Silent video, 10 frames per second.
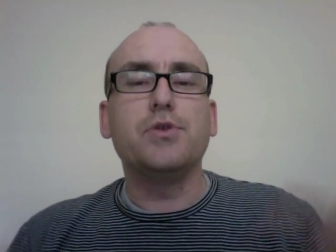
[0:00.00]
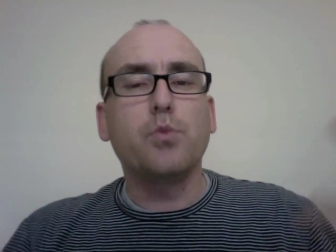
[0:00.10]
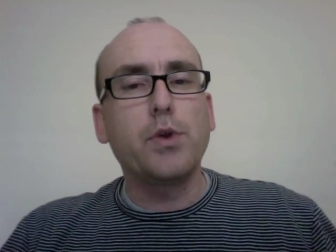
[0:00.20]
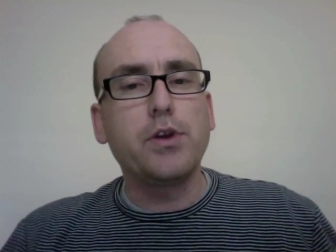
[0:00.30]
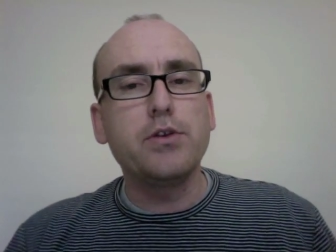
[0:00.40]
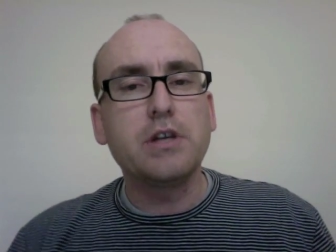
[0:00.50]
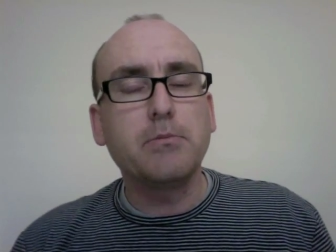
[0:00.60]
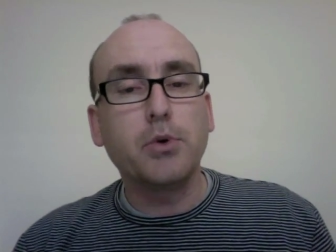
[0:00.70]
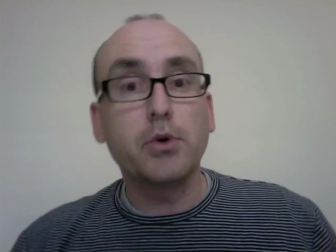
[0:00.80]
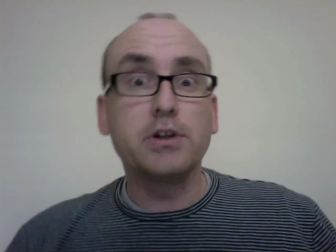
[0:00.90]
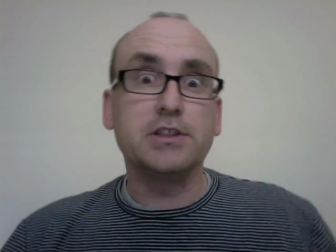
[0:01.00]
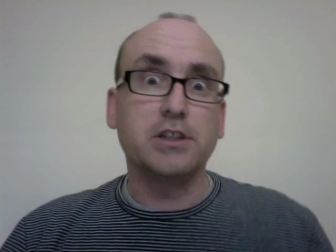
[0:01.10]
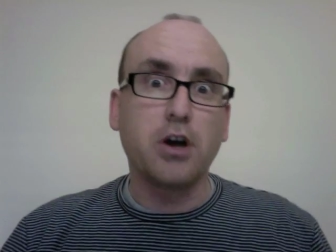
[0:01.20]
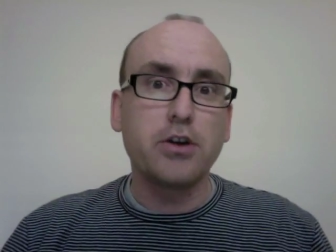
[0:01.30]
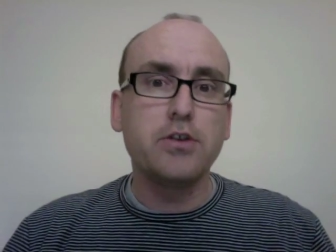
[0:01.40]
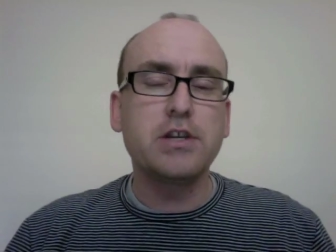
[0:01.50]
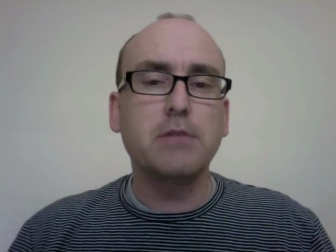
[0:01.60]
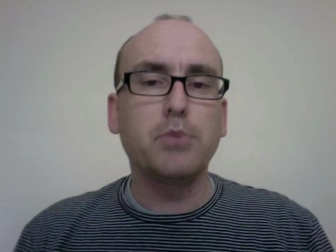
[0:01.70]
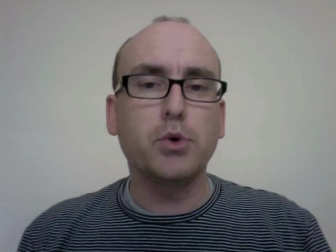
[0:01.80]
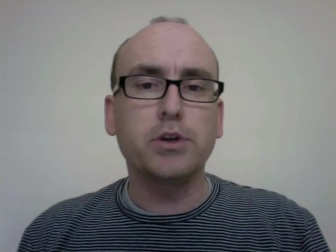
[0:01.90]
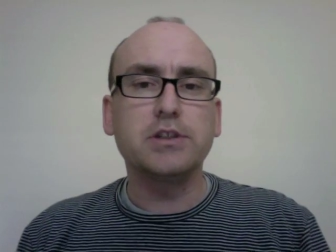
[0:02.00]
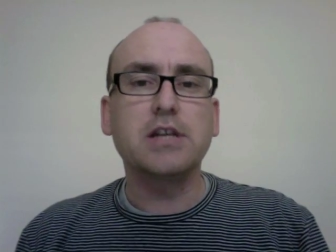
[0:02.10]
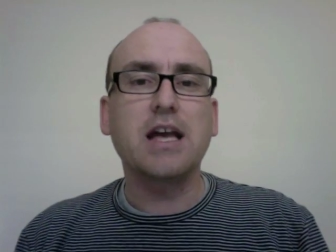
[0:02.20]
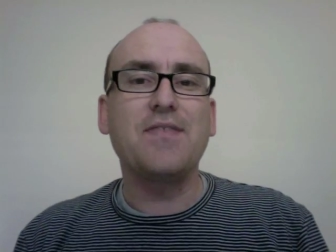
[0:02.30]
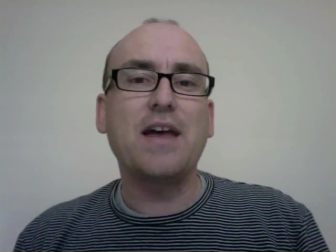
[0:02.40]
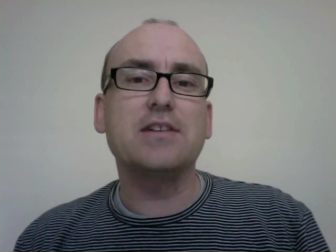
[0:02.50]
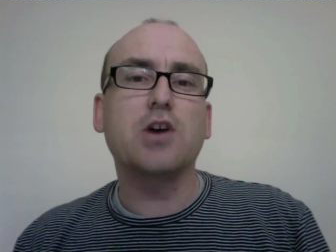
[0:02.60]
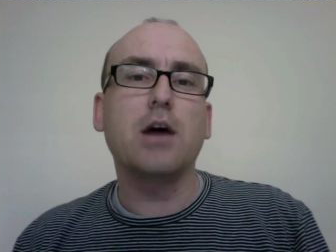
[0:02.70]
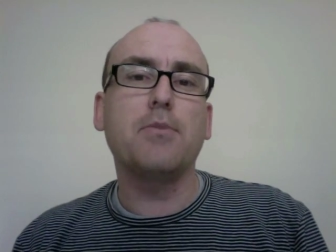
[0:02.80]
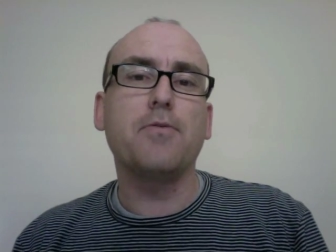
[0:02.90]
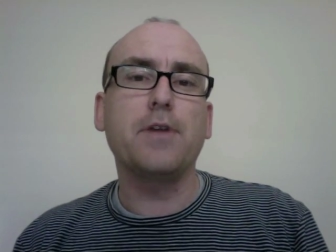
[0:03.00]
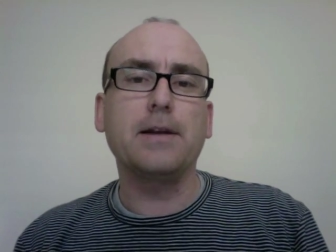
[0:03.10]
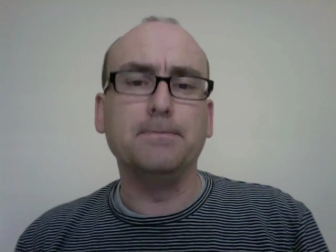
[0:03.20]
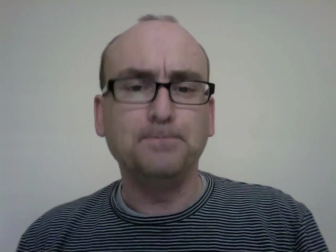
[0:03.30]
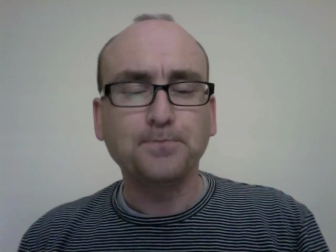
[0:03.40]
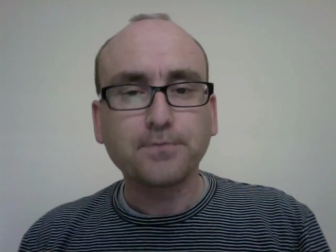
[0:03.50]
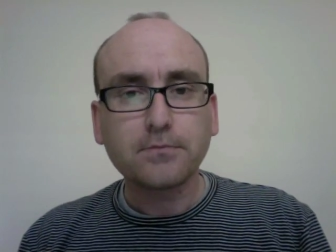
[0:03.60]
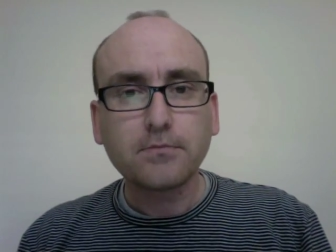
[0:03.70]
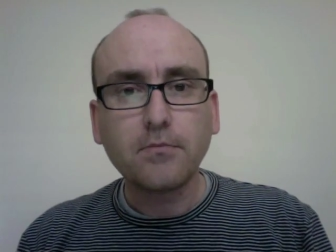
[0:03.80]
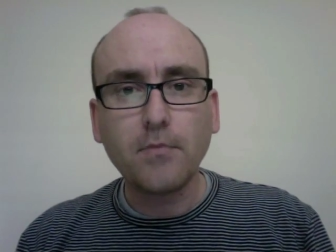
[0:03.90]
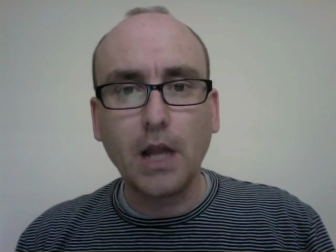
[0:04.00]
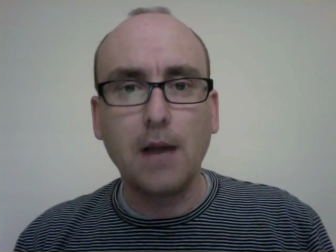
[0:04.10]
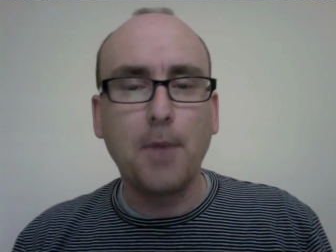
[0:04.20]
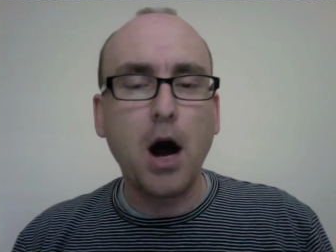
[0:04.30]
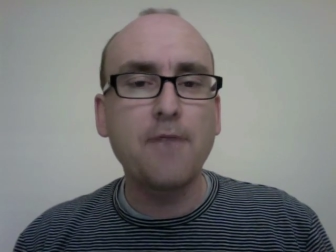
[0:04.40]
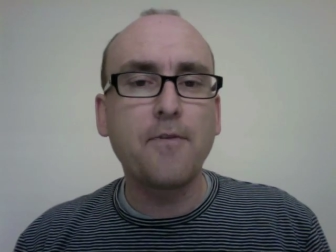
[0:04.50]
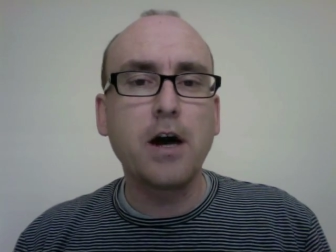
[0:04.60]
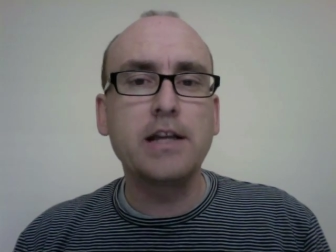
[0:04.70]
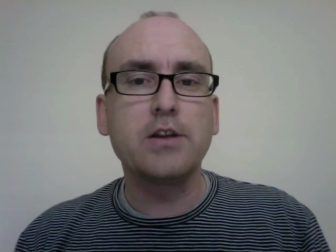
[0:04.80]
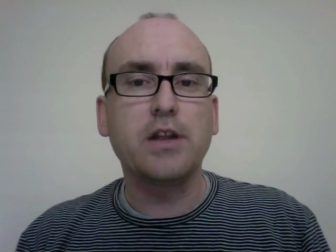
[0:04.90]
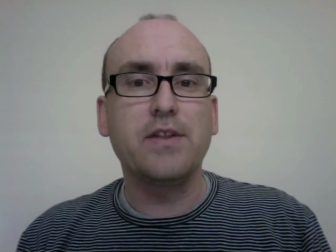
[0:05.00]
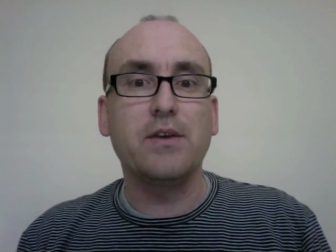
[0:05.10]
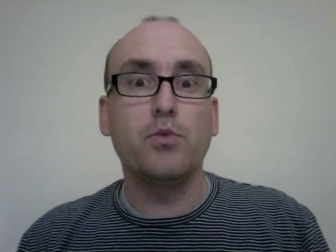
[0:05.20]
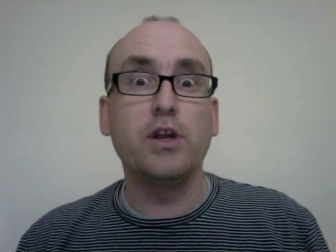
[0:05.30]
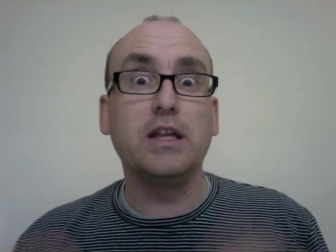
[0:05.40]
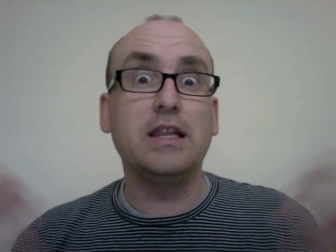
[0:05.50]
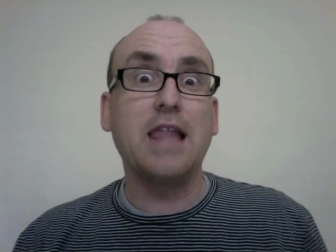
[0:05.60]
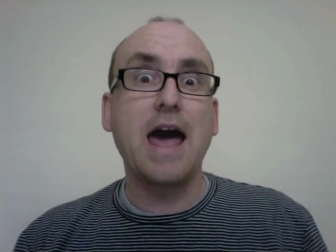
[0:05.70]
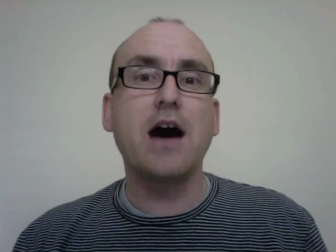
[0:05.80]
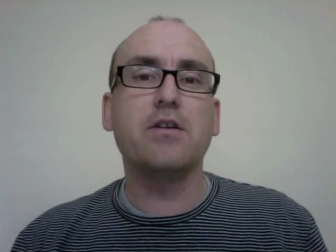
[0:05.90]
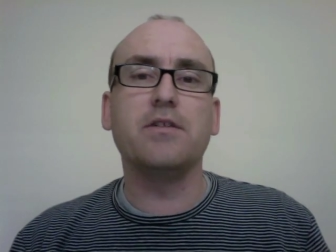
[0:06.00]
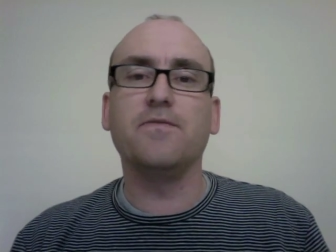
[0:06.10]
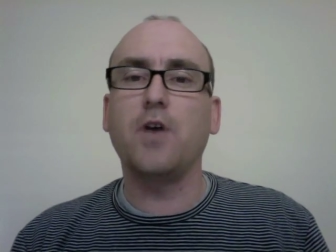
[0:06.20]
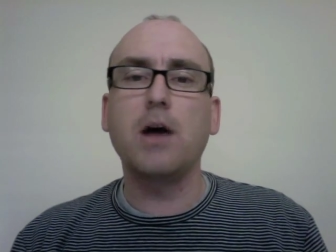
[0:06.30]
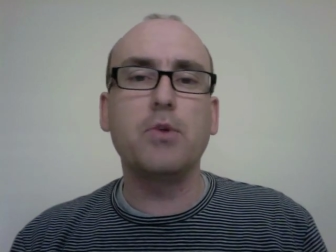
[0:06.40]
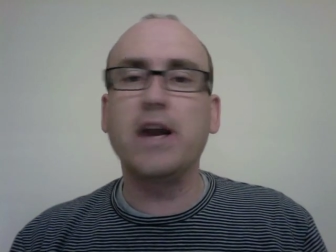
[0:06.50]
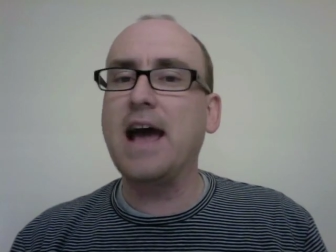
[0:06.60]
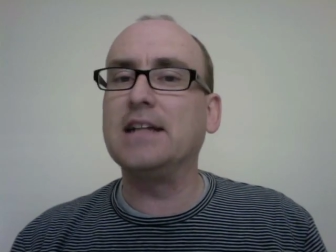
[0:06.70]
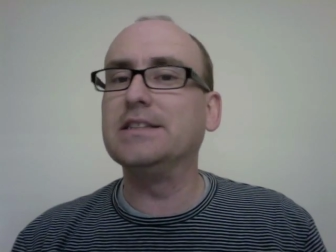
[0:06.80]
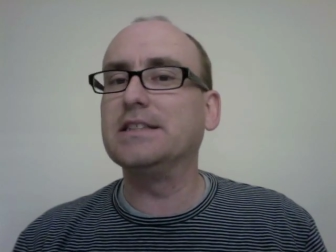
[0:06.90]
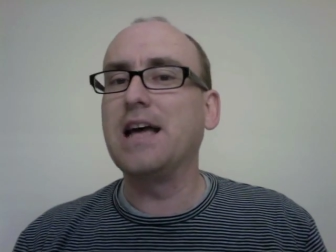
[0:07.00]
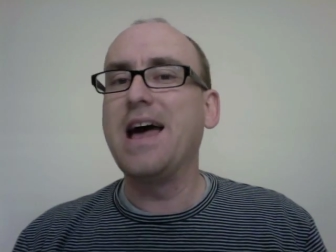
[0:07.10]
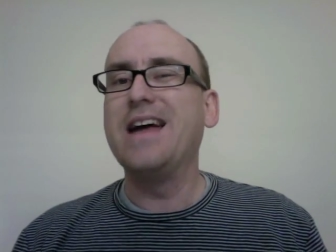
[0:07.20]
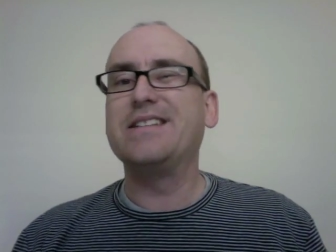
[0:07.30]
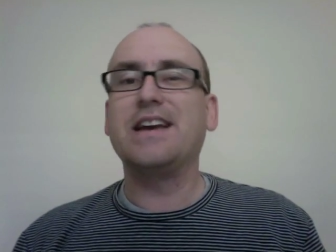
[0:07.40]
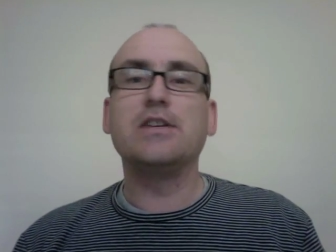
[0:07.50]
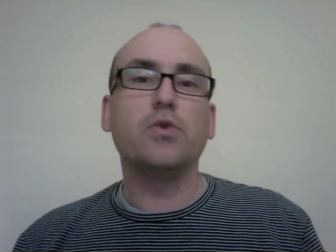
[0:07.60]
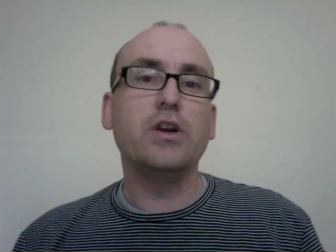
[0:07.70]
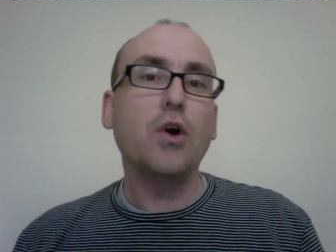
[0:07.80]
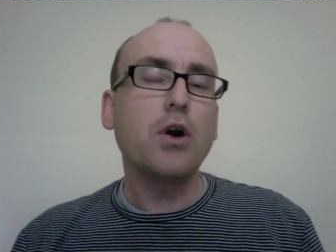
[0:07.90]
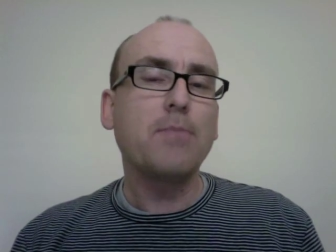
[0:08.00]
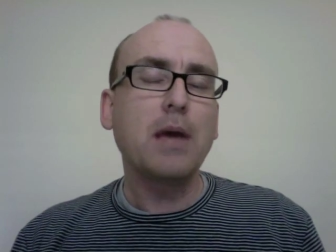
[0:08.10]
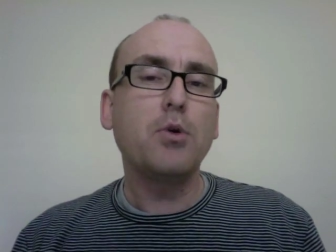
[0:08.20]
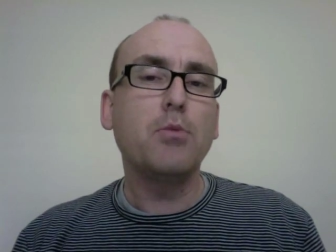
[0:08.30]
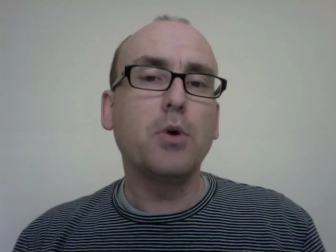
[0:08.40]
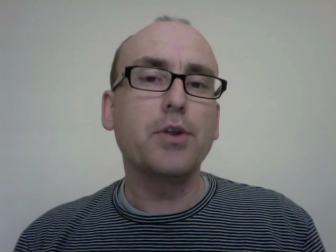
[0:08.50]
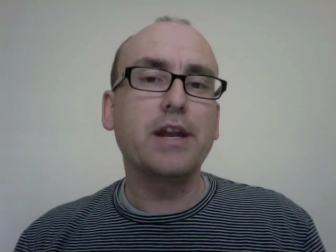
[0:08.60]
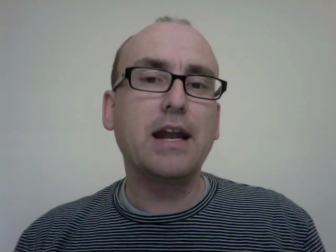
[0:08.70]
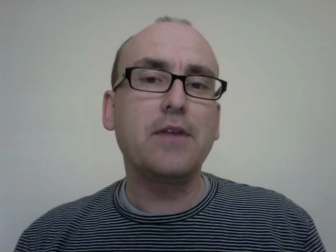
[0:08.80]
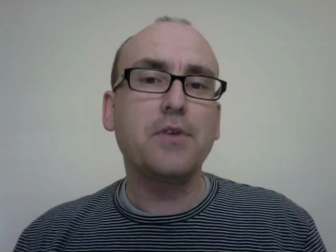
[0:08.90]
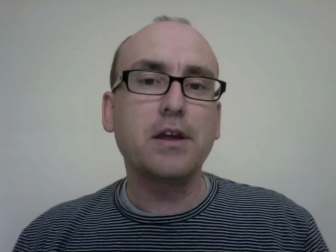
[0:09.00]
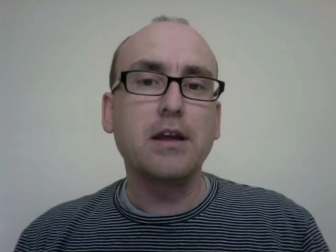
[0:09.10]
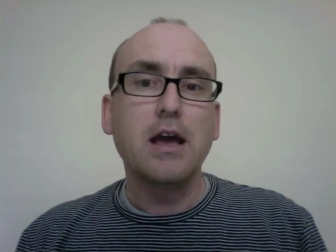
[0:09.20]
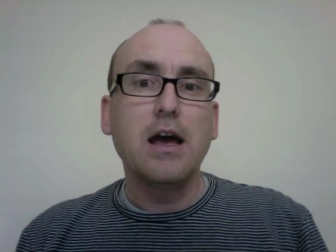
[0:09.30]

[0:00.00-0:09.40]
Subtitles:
with using borders and not using borders and that type of thing. I find that really loud and vibrant ads tend to annoy people more than anything,